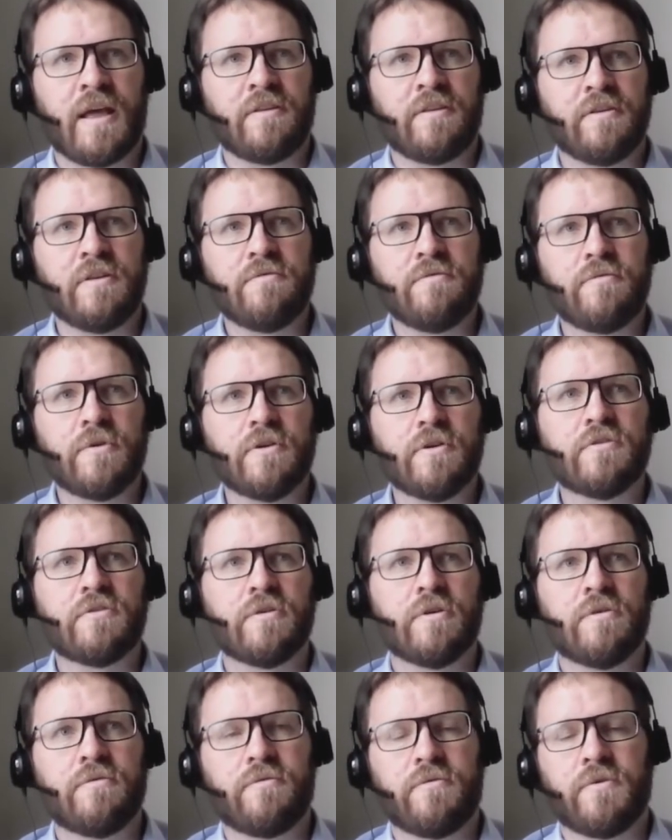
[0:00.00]
the
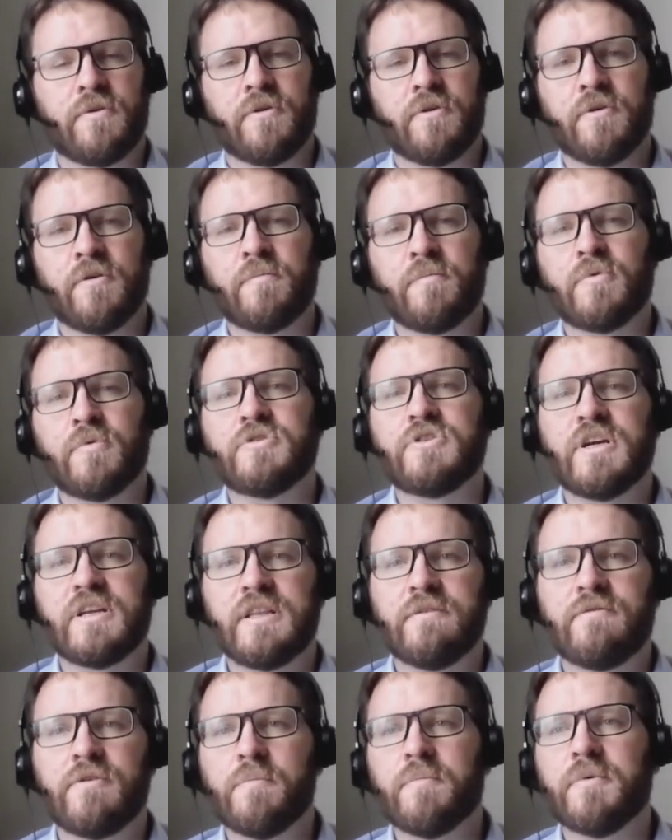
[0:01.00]
difference of
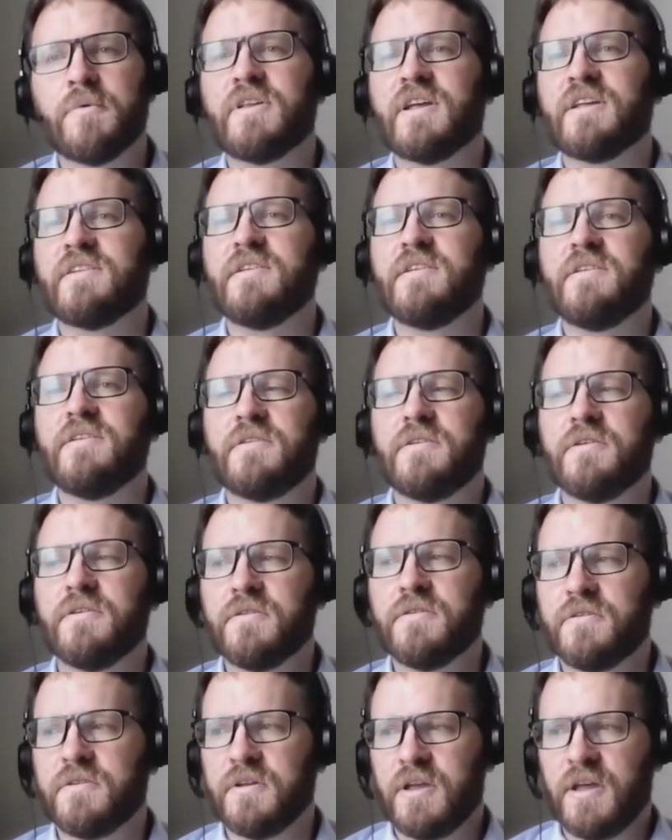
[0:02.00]
project development
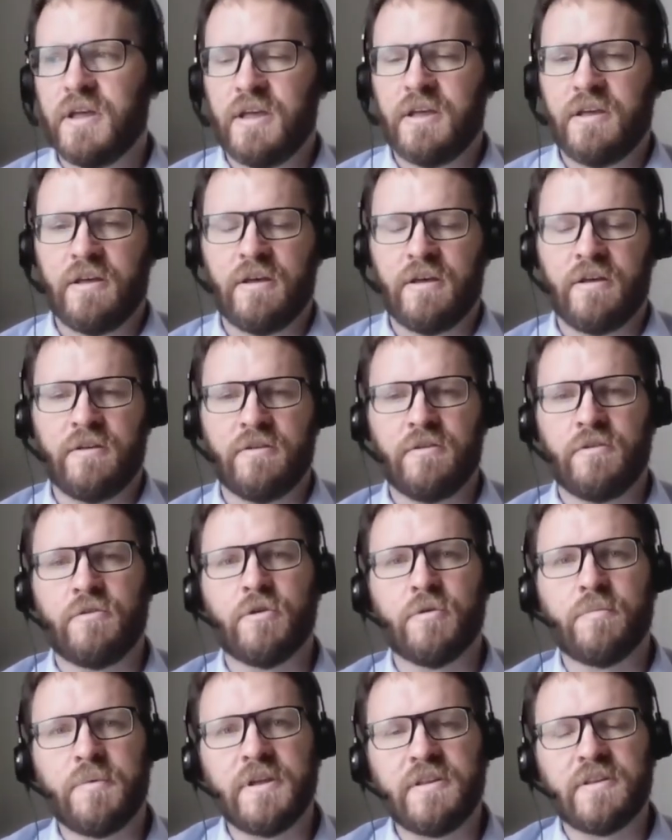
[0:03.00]
assistance, the
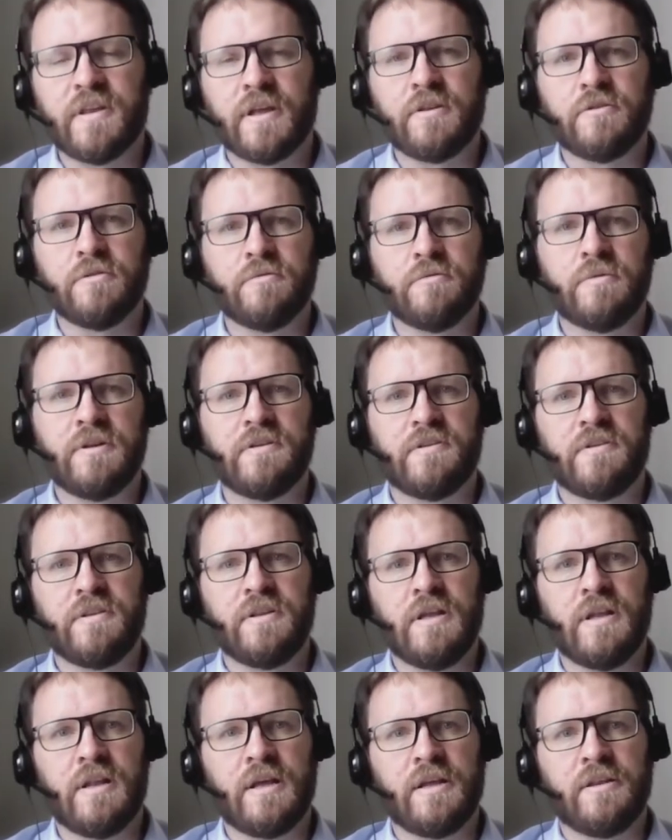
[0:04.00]
topics that you will
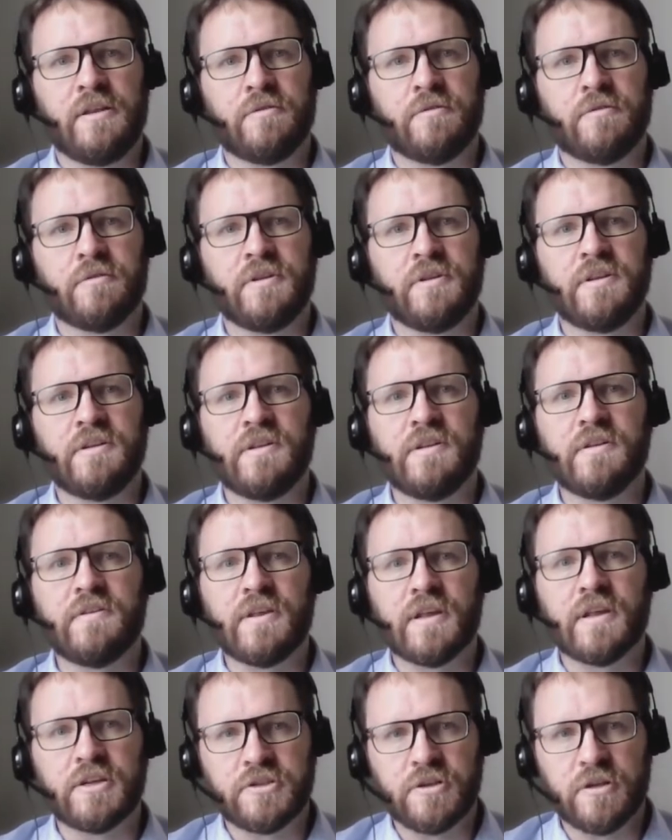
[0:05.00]
see later on in this
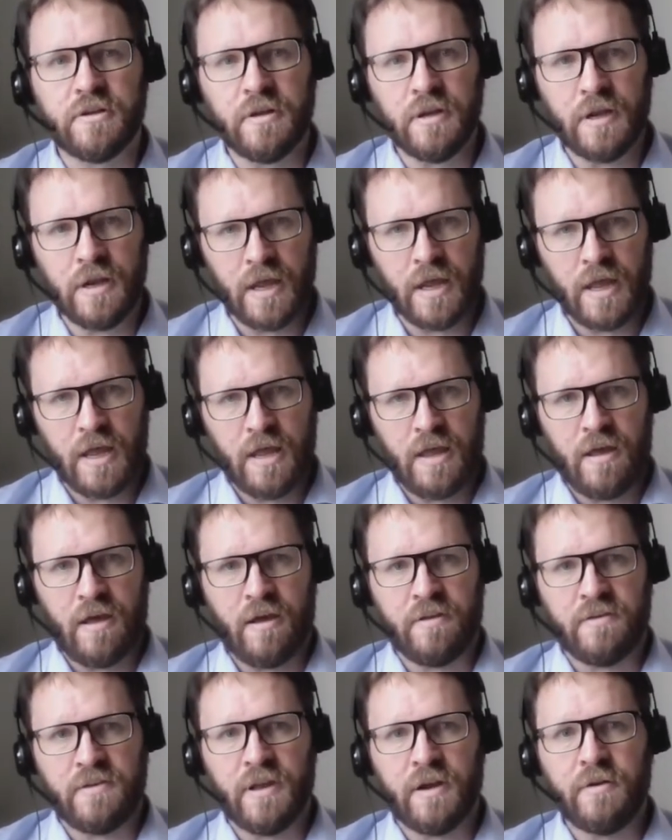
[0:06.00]
session,
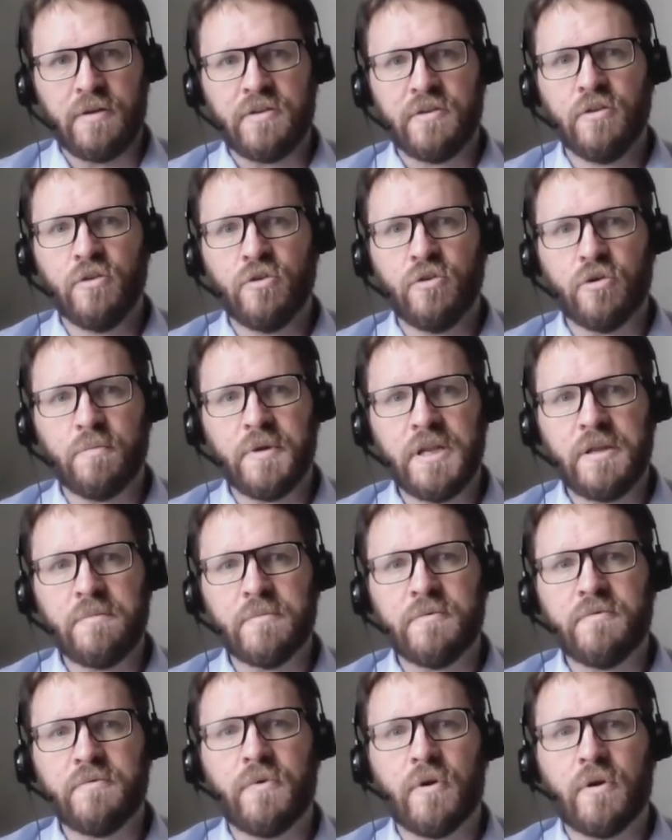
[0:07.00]
there is no
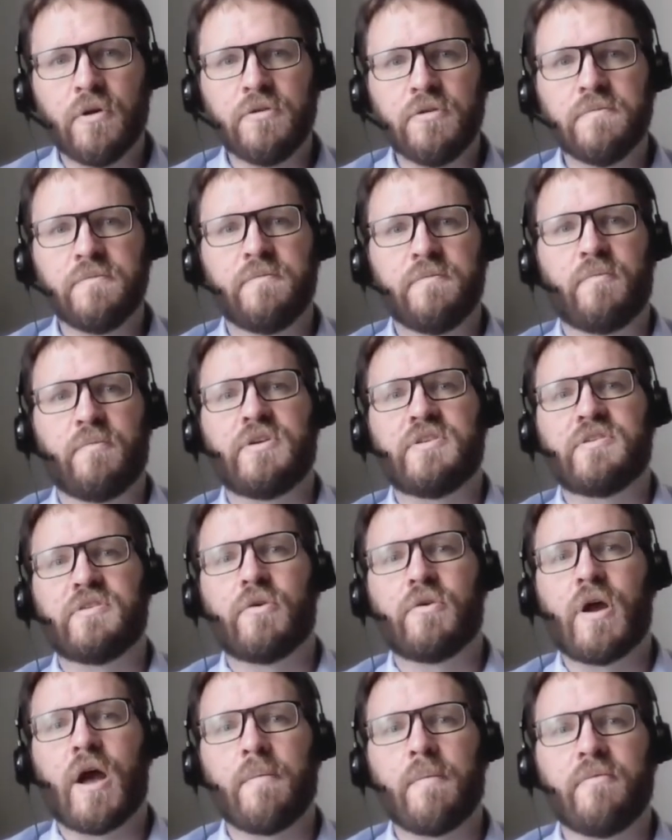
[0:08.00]
minimum volume
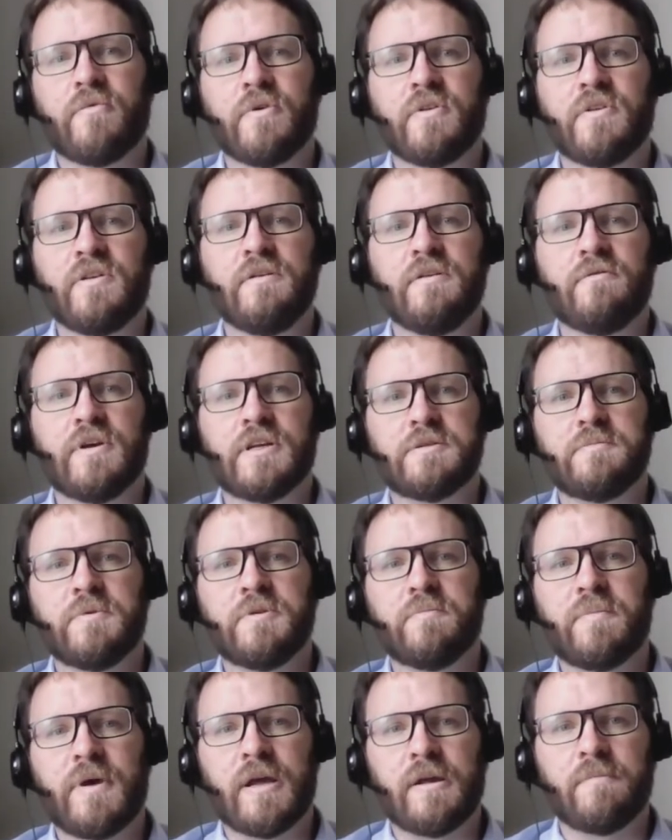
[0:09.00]
prescribed for the
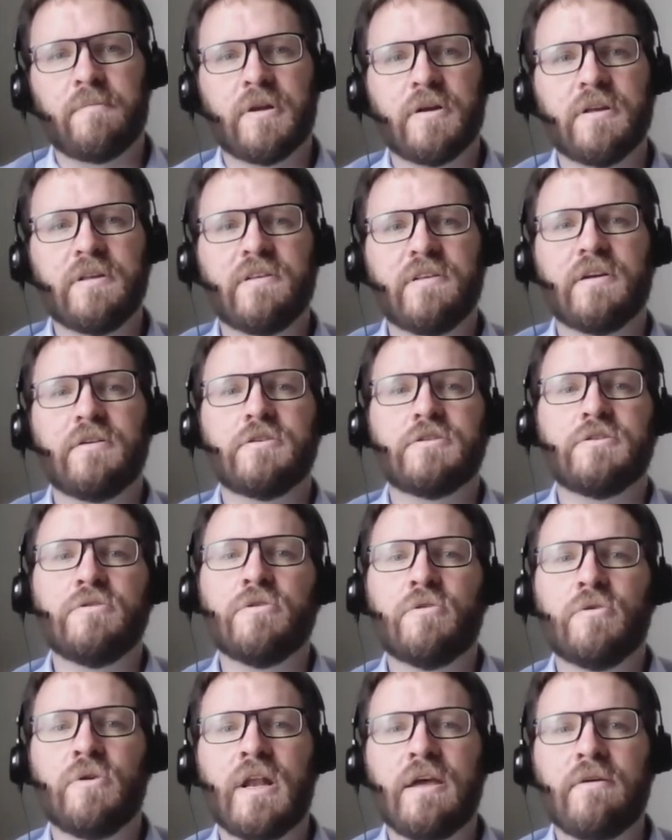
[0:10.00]
investment pipeline. There is
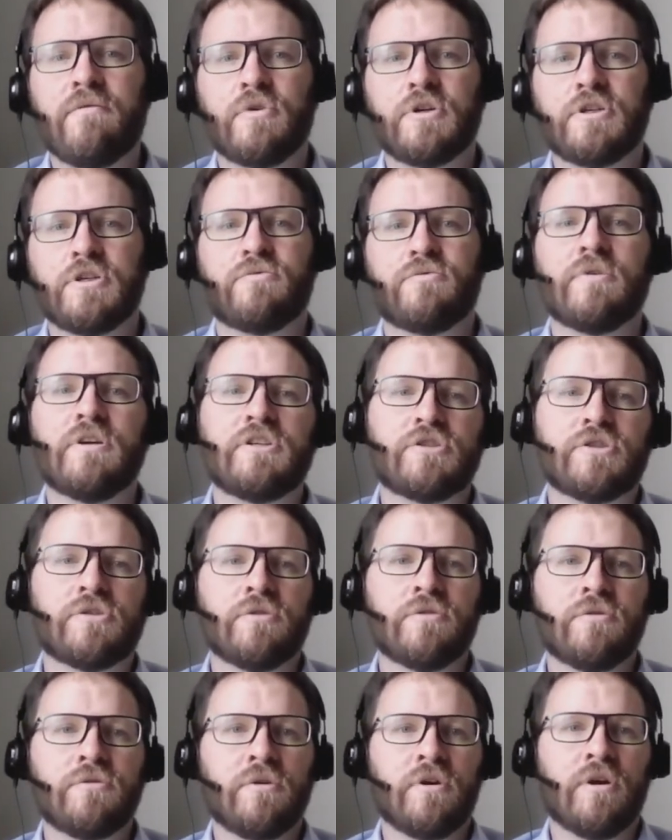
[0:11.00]
no leverage
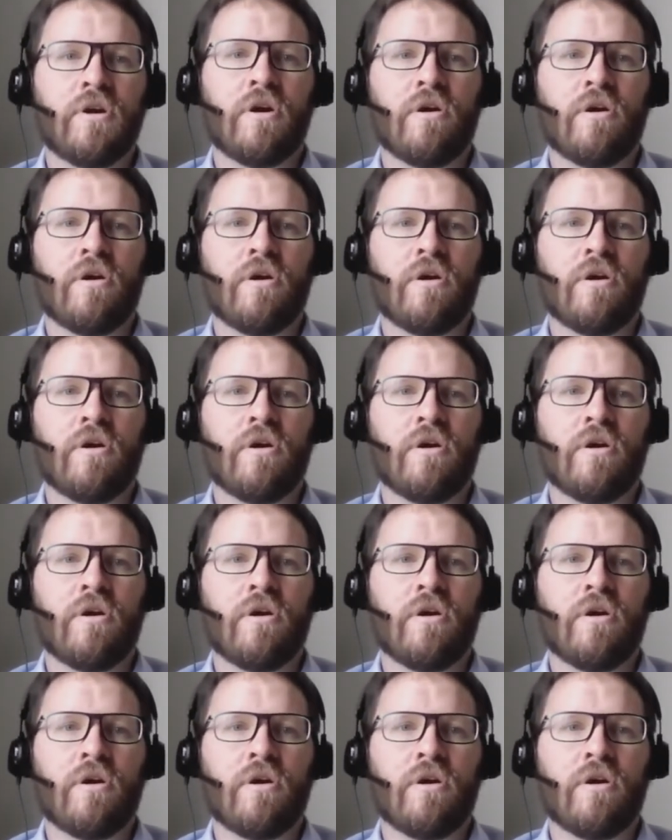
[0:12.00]
ratio